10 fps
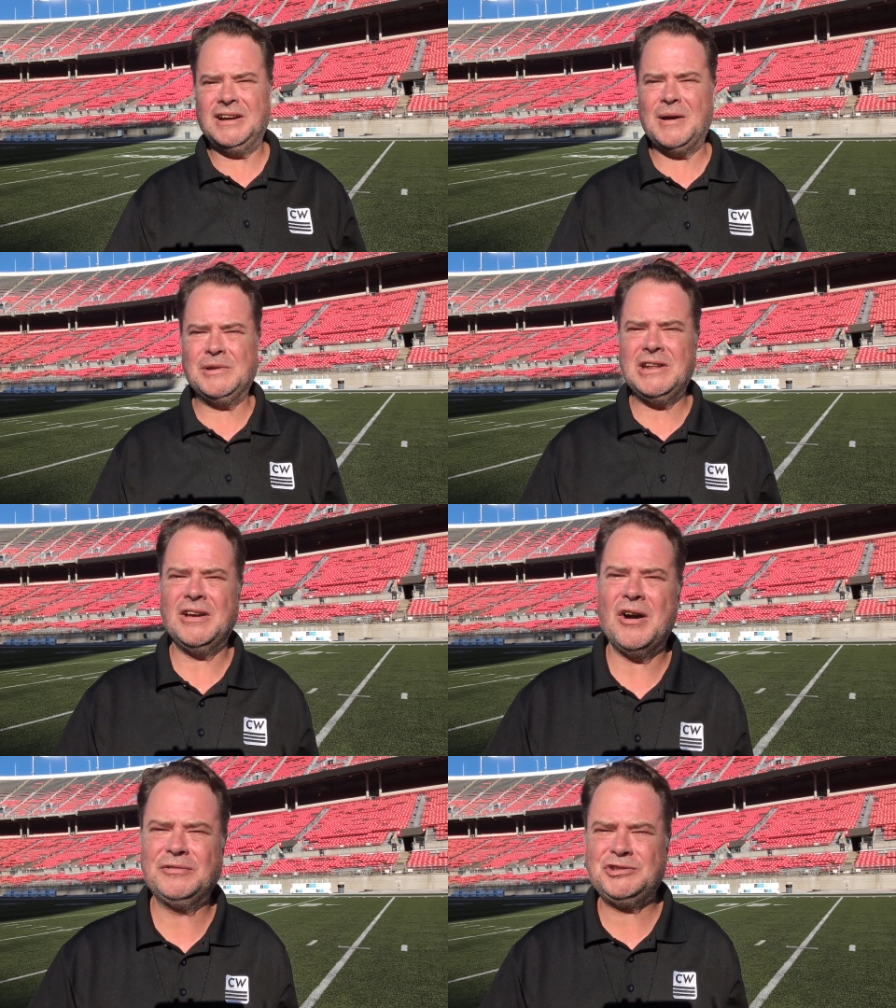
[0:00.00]
I'm
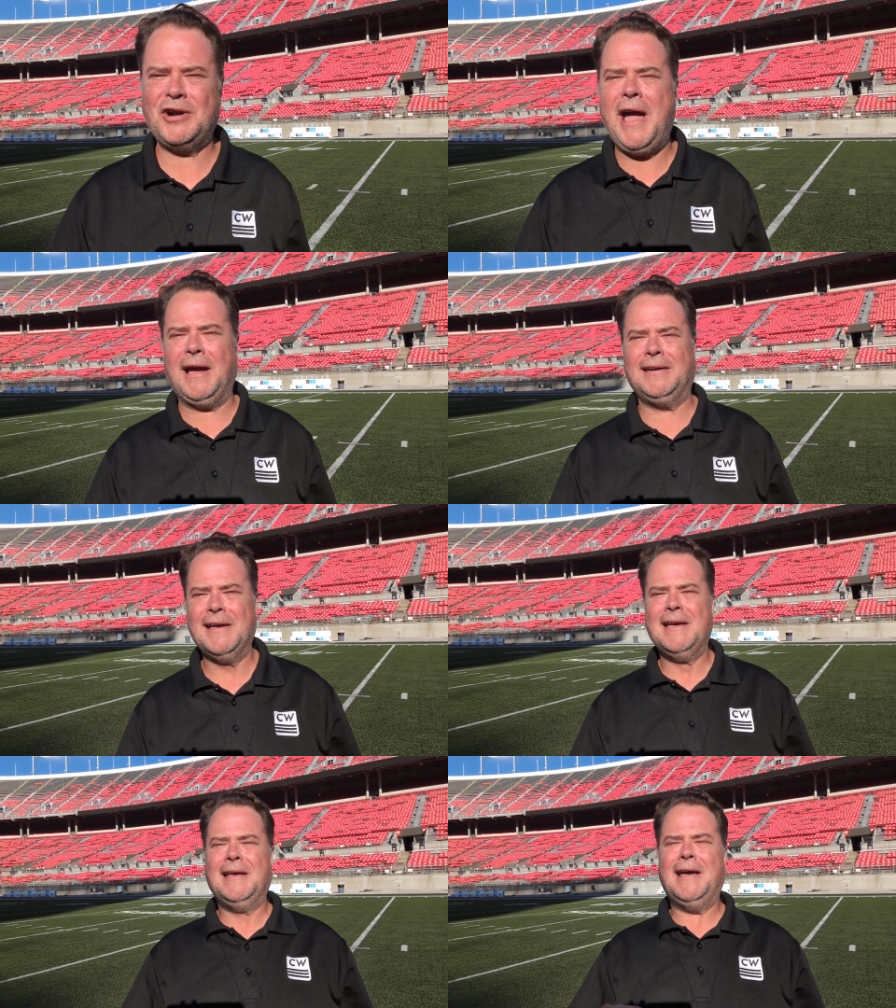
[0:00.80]
getting off track.
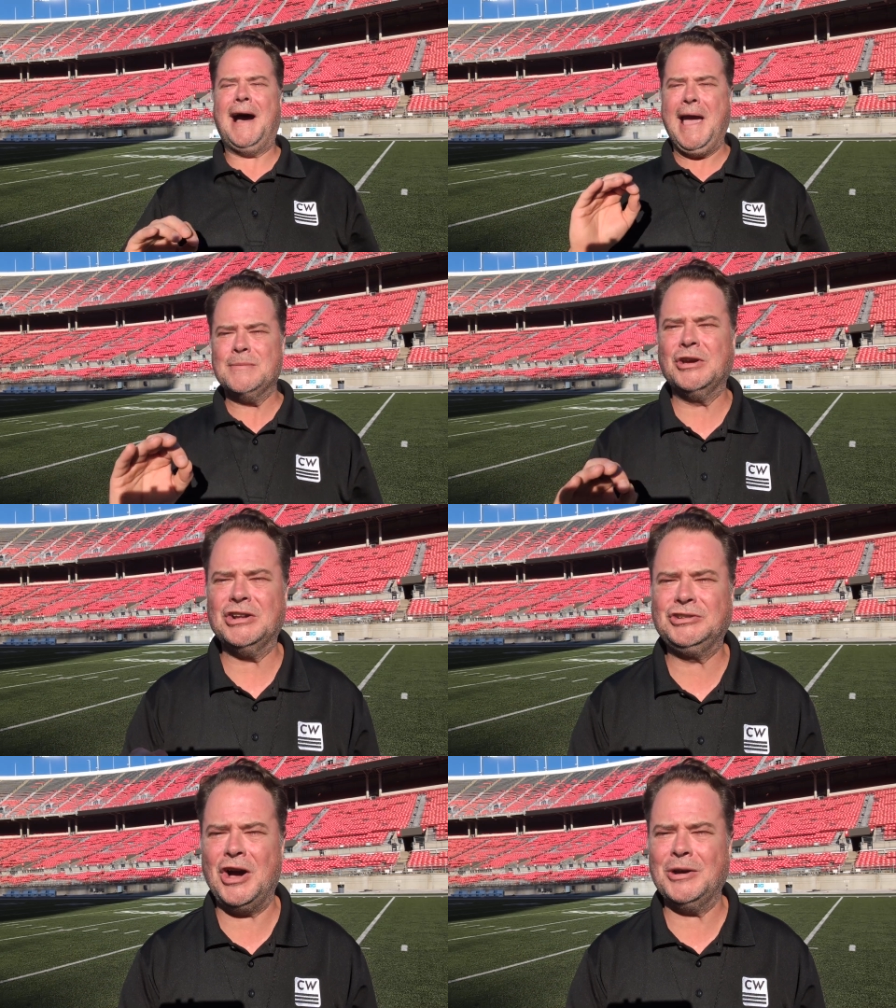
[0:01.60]
I am going
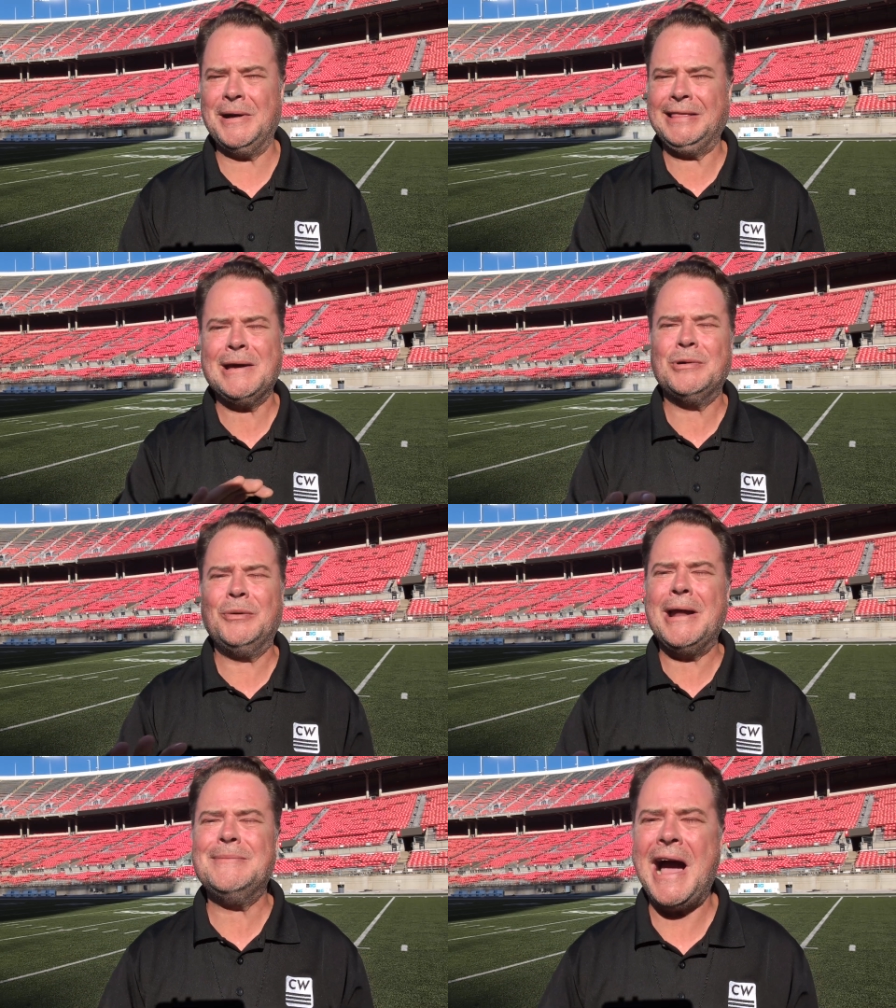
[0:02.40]
to talk about that, but
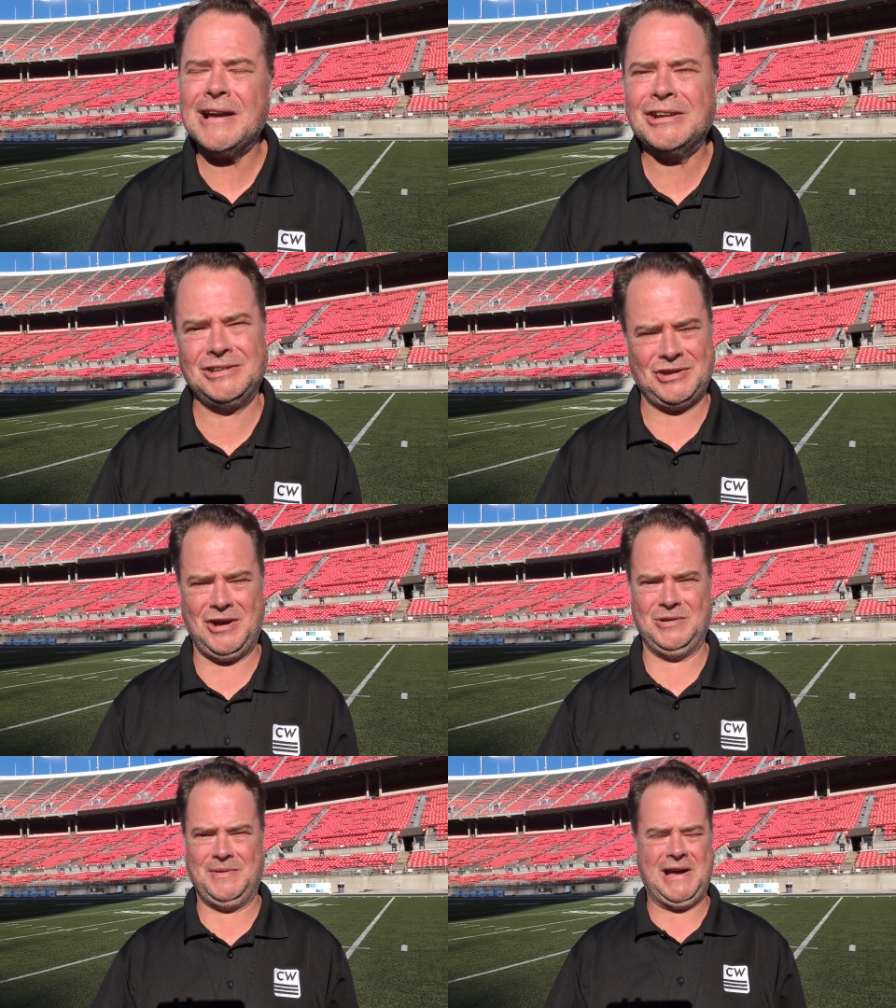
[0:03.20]
what I'm not going to
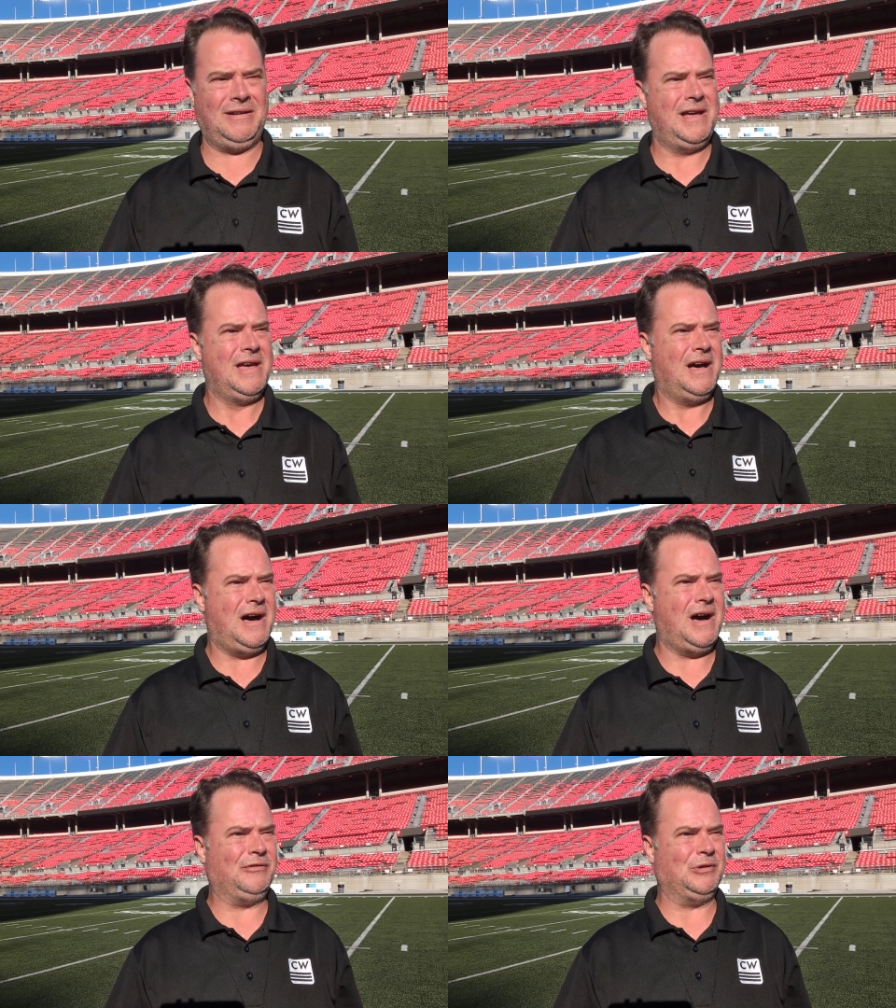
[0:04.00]
talk about
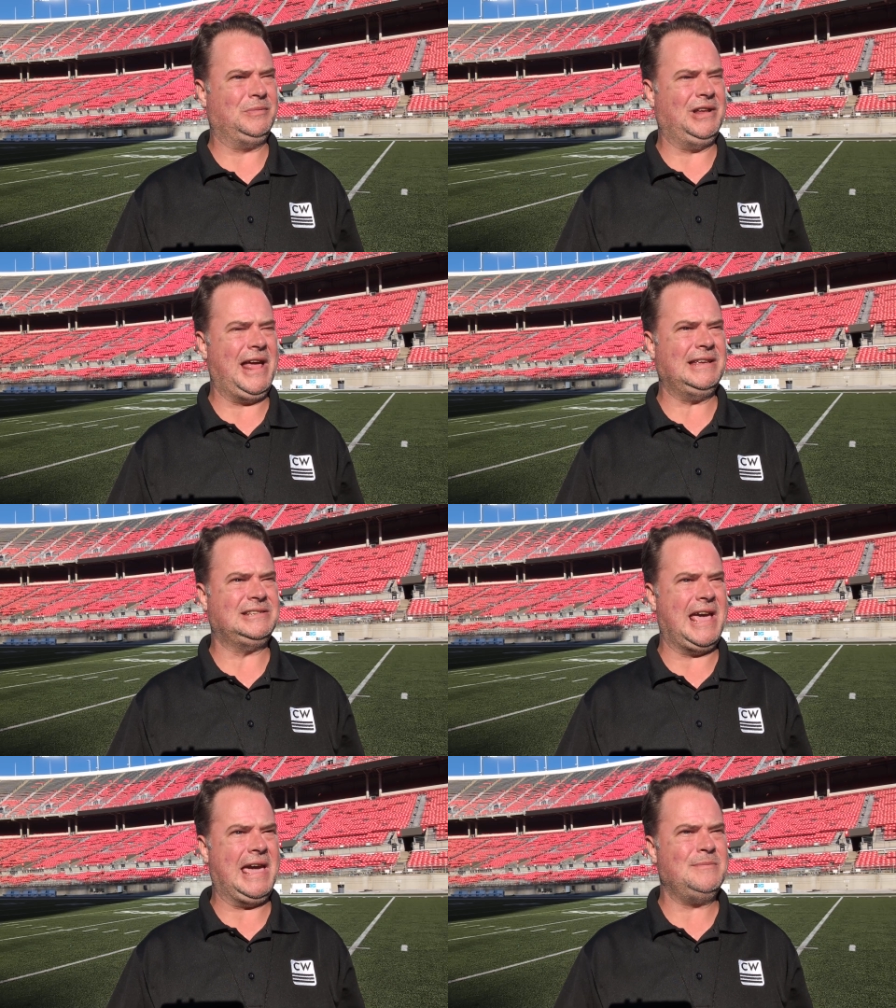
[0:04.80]
from today's
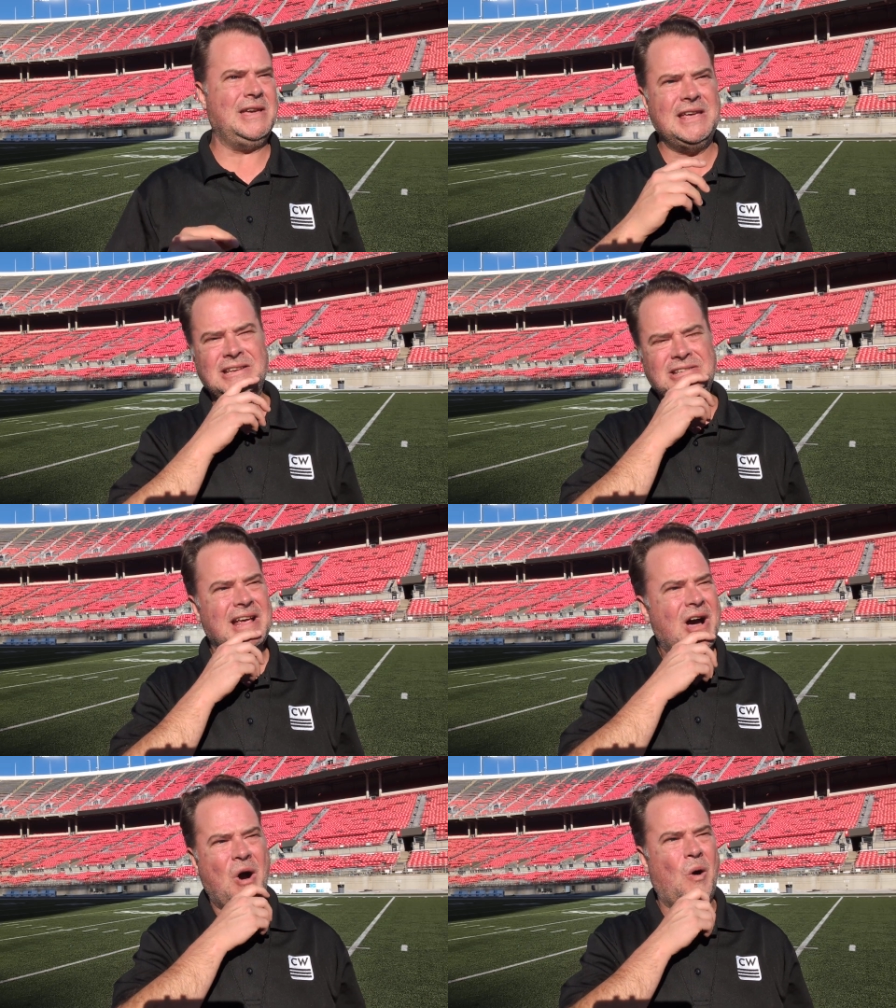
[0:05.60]
game is,
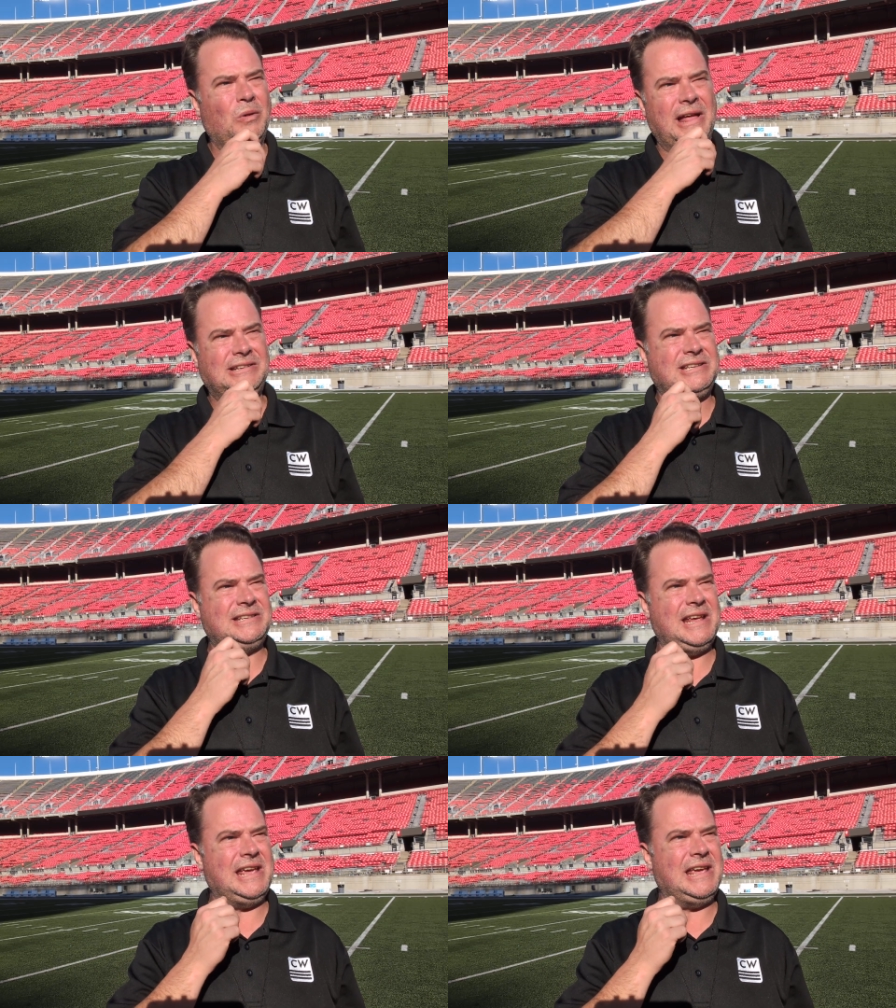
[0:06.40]

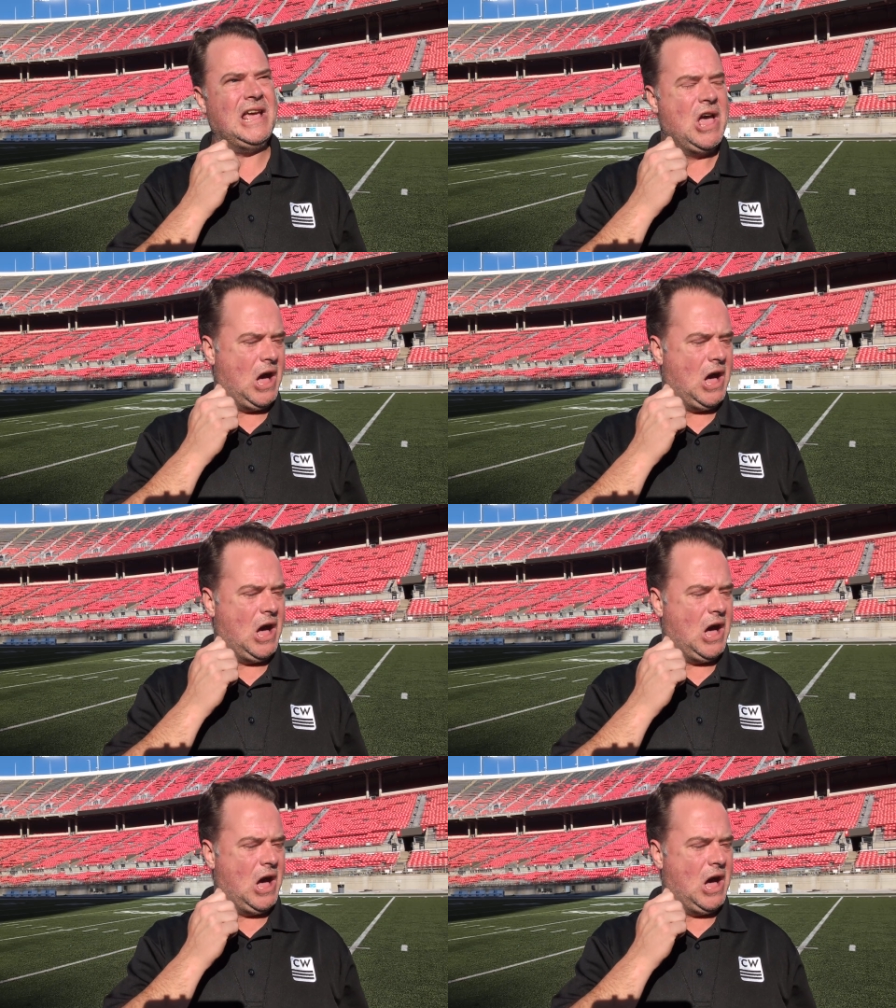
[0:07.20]
a